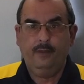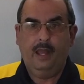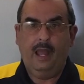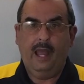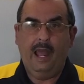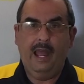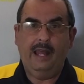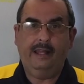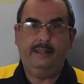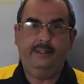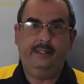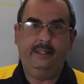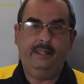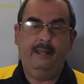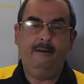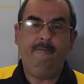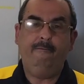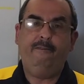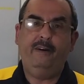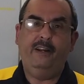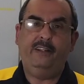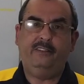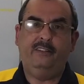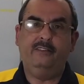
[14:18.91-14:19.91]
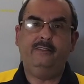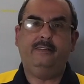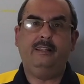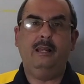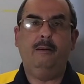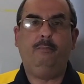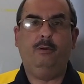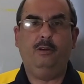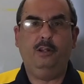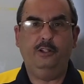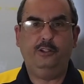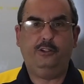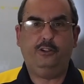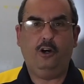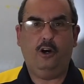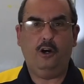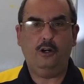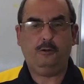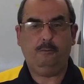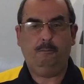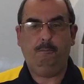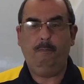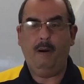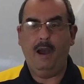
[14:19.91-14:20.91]
and the Enphase Ensemble in Charge
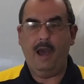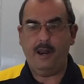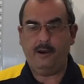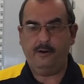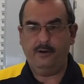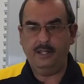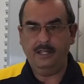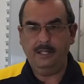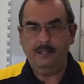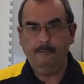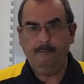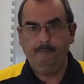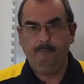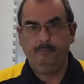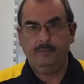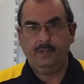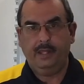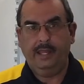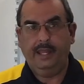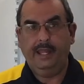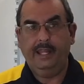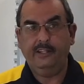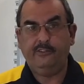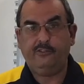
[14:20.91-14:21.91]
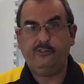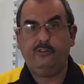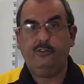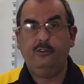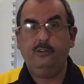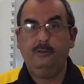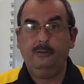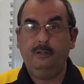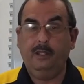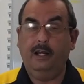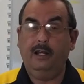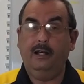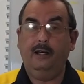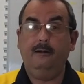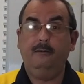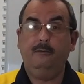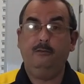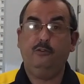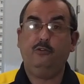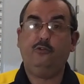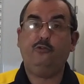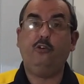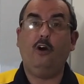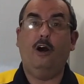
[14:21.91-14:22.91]
battery is the
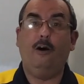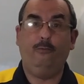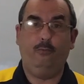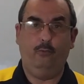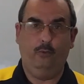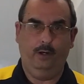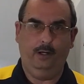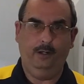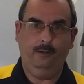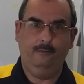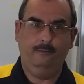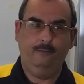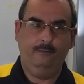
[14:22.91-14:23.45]
software.